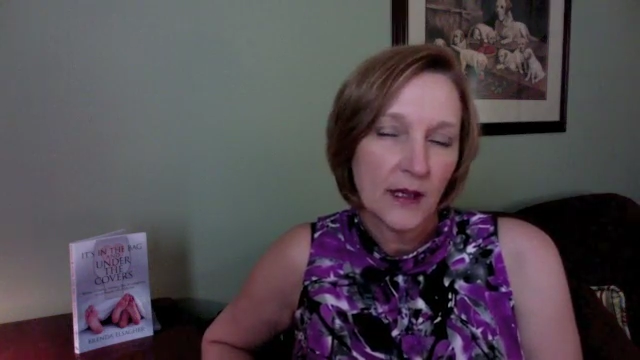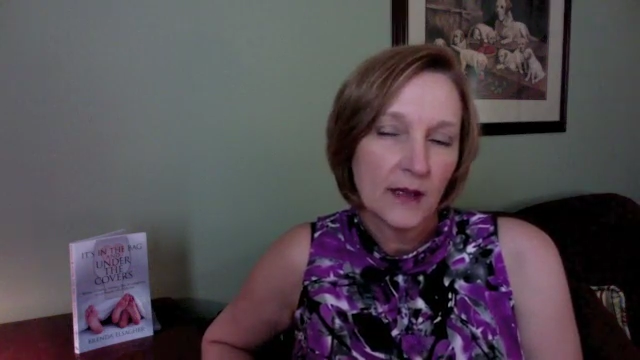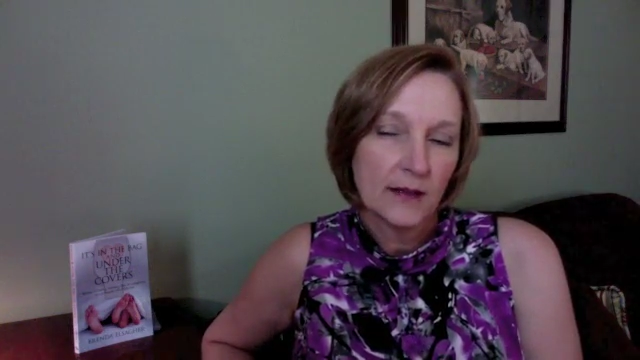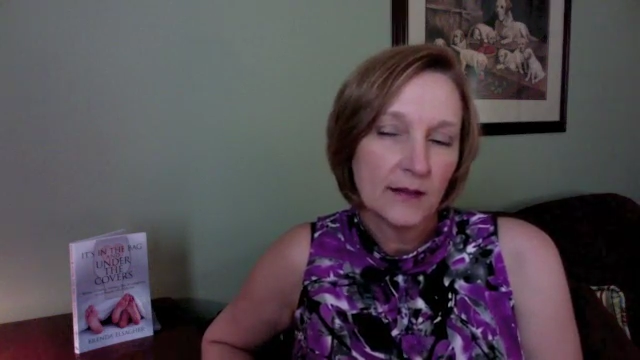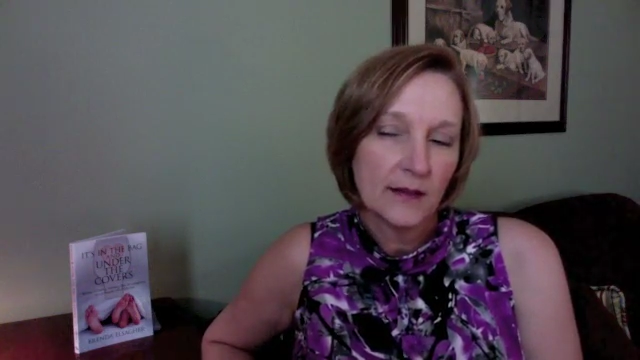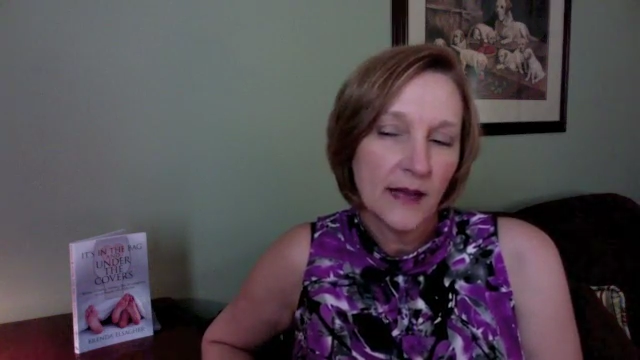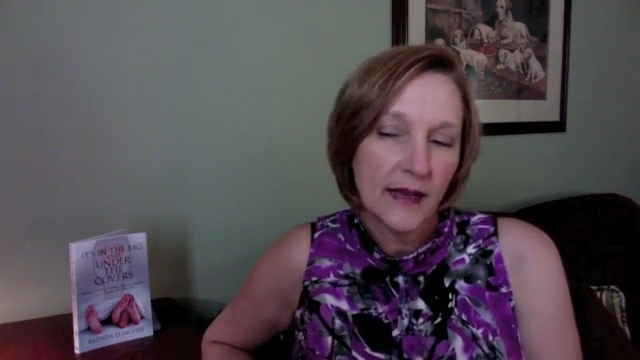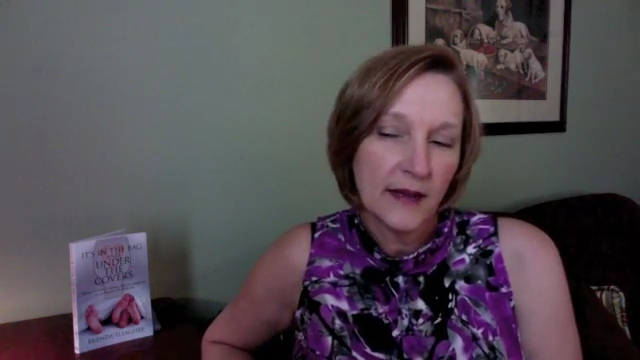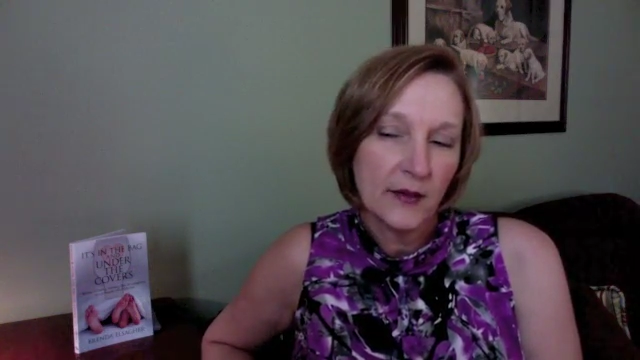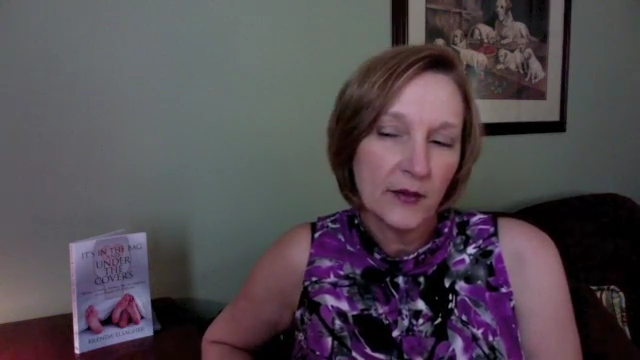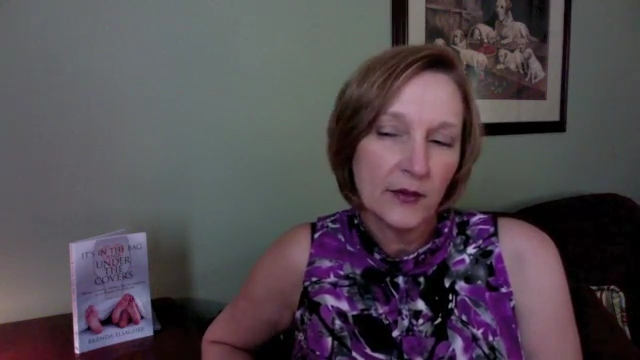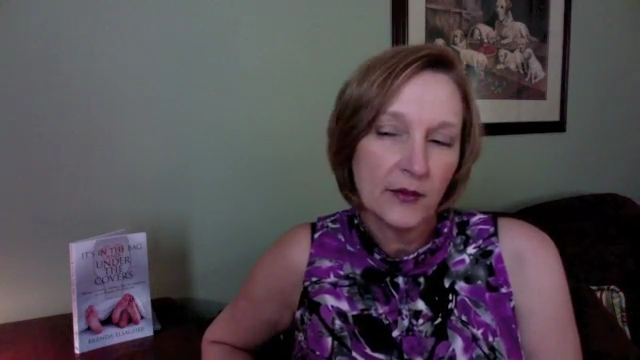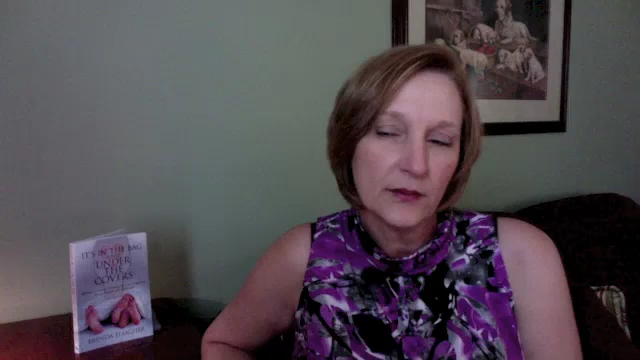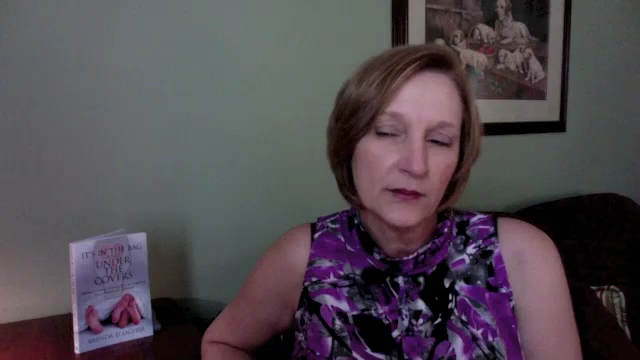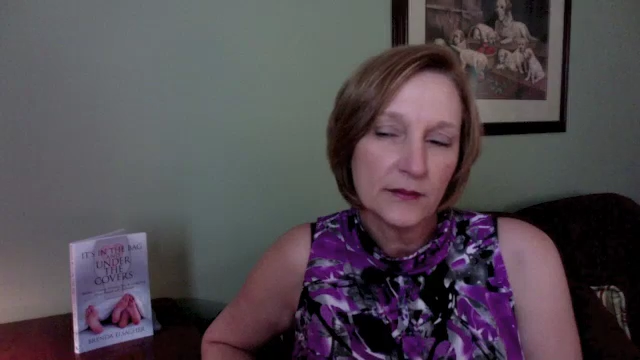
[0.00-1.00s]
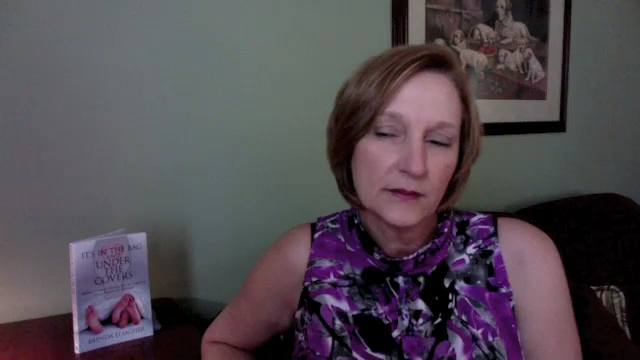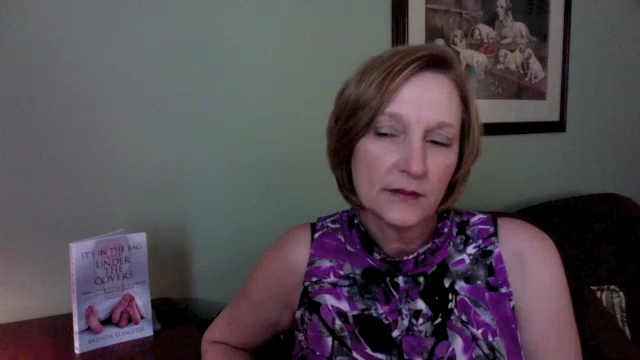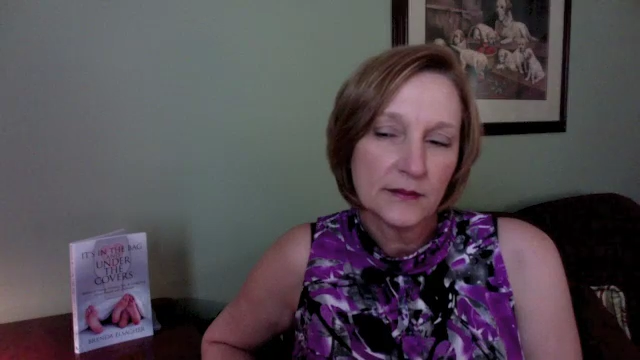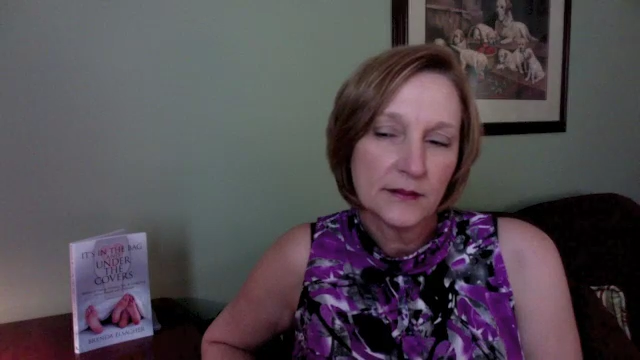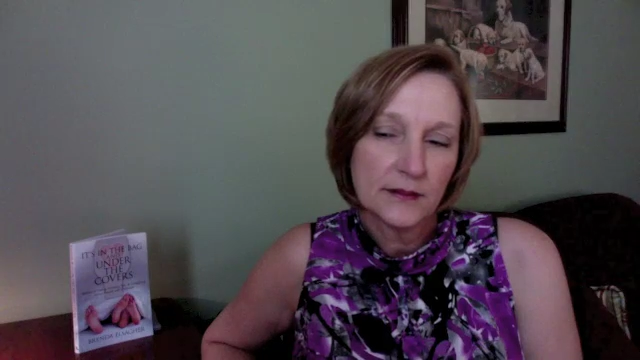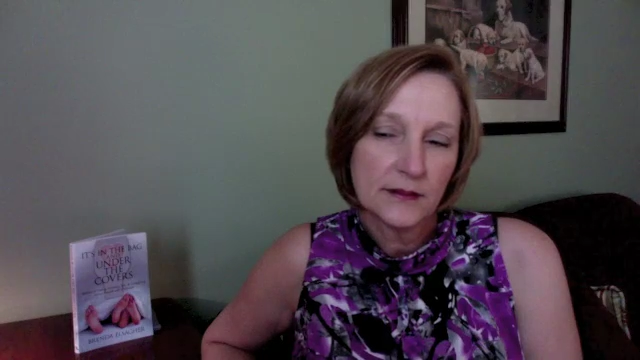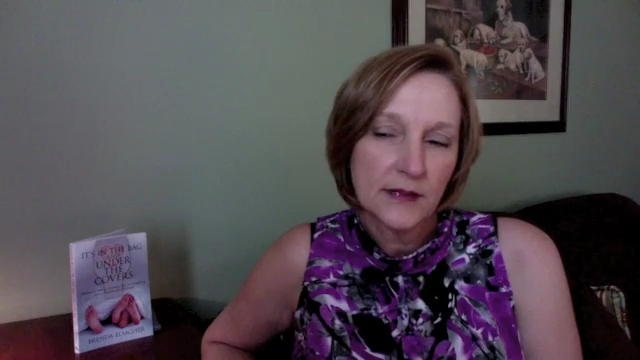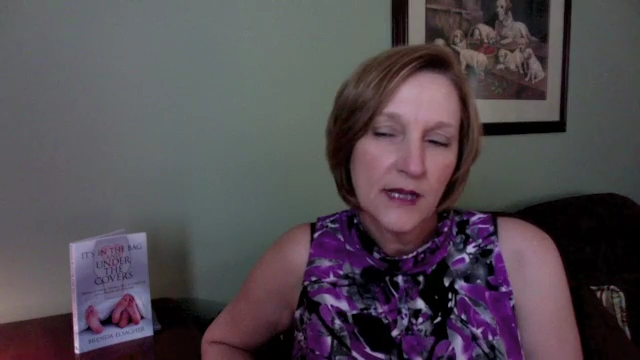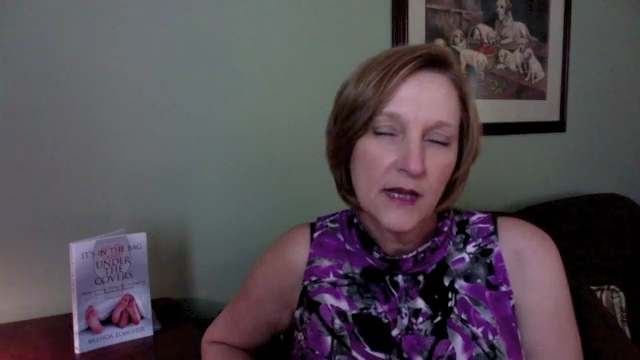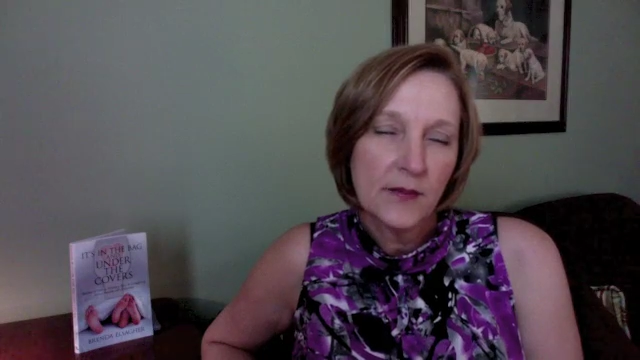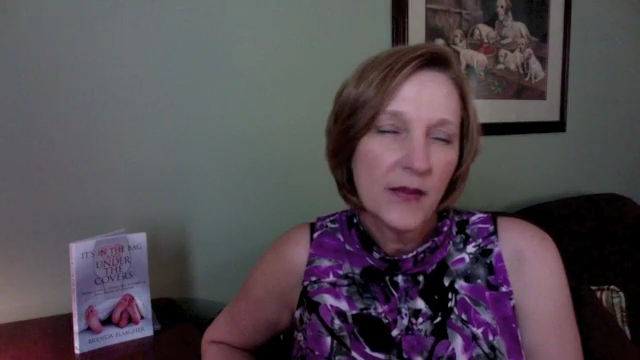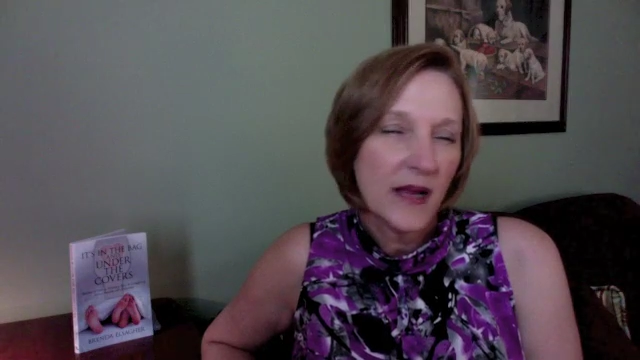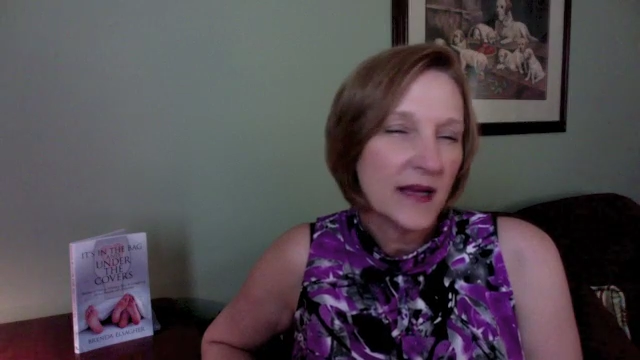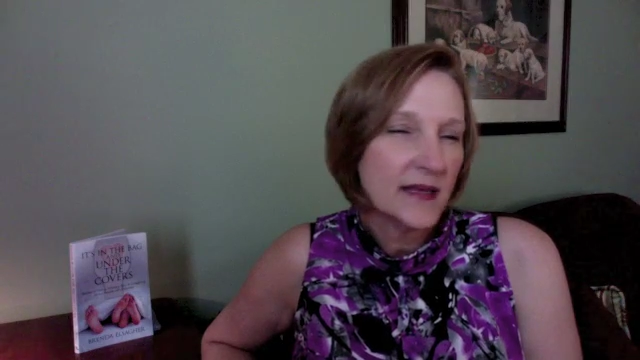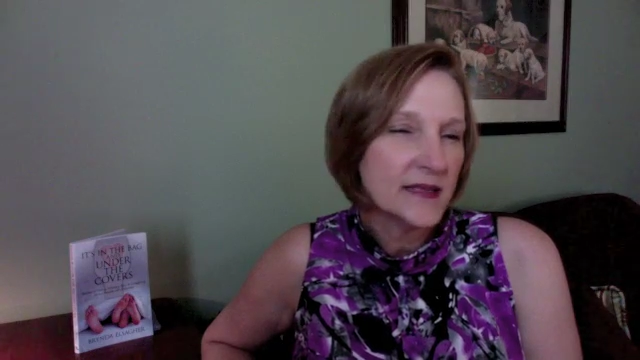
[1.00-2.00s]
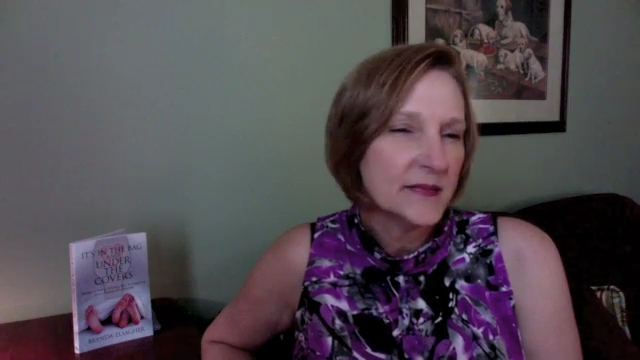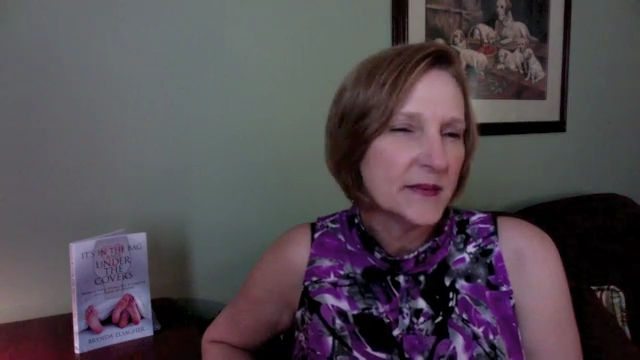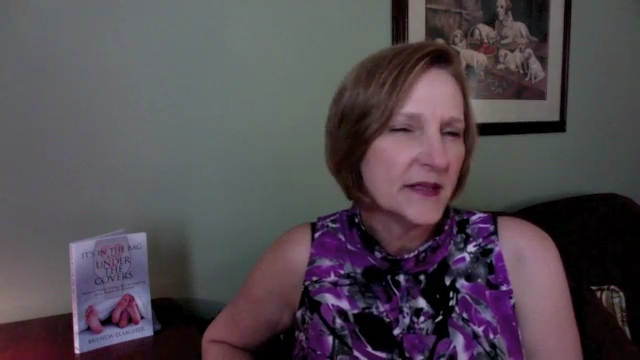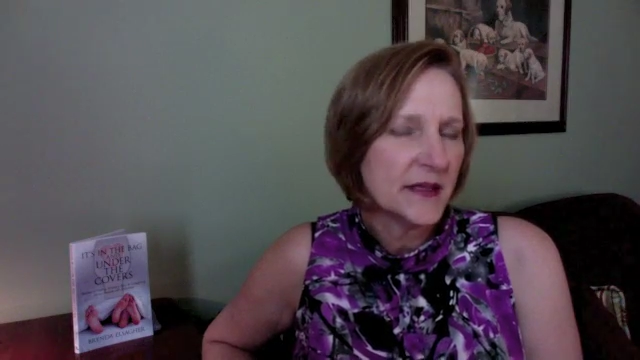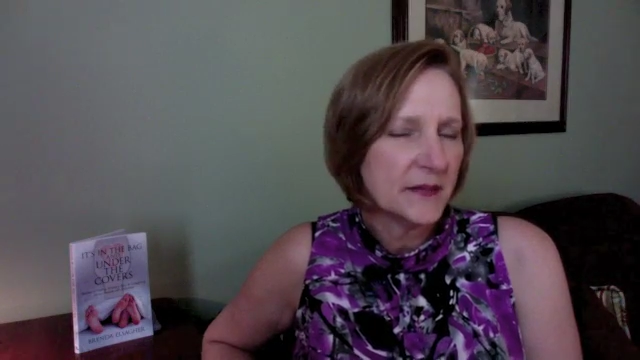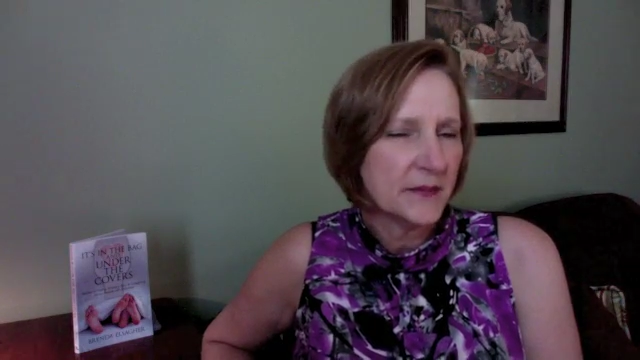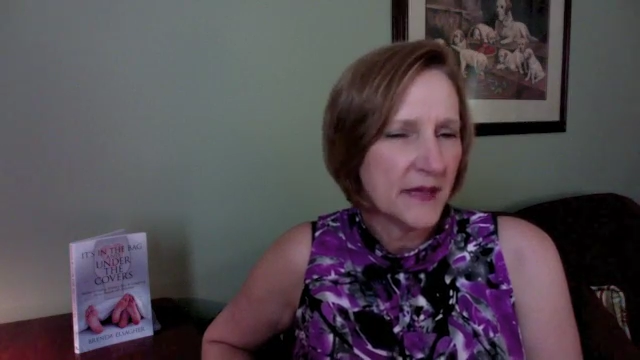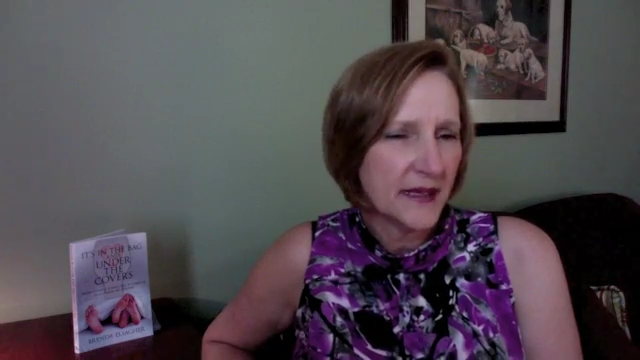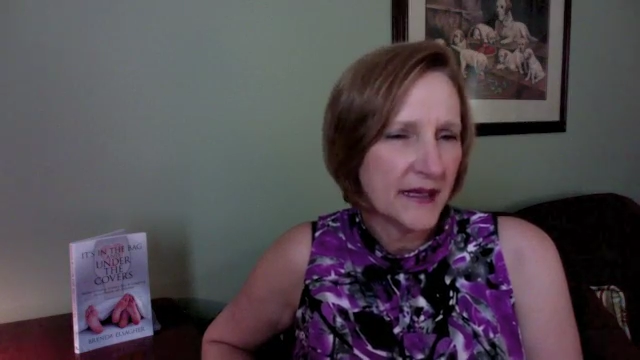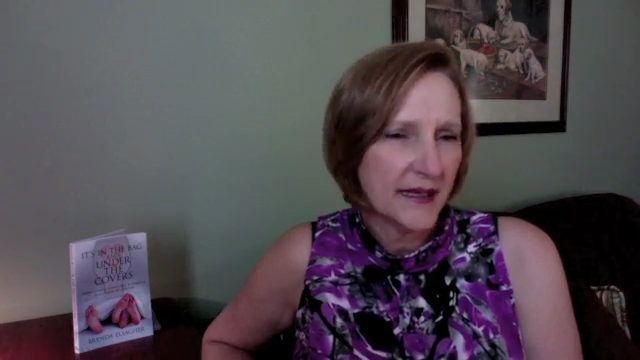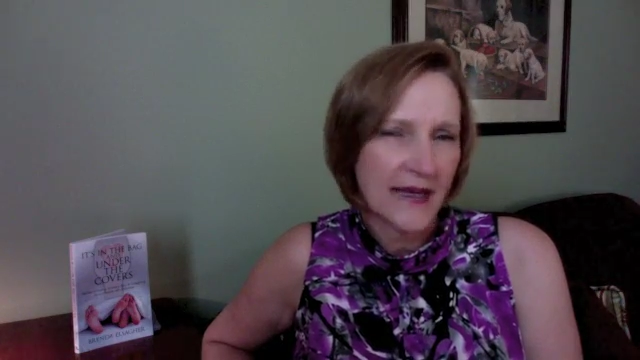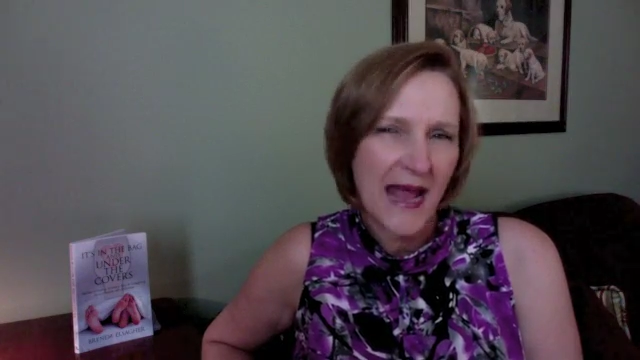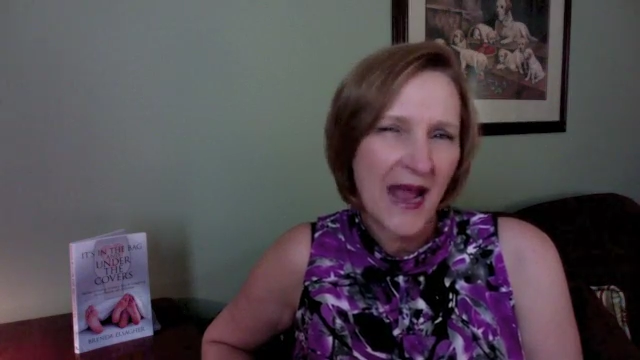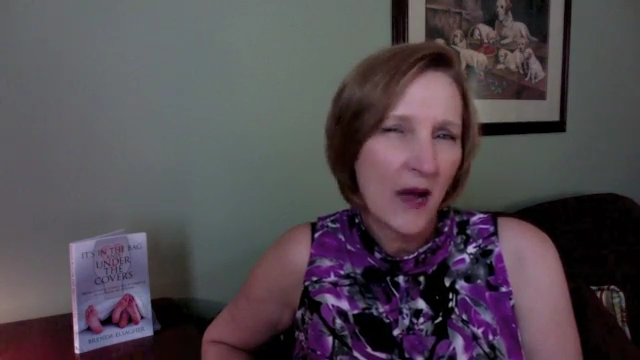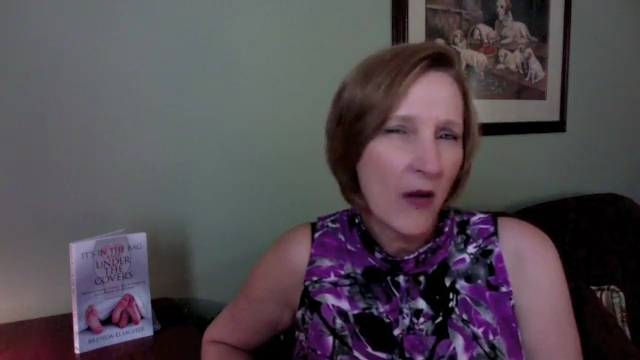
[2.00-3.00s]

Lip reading: Later, my husband admitted how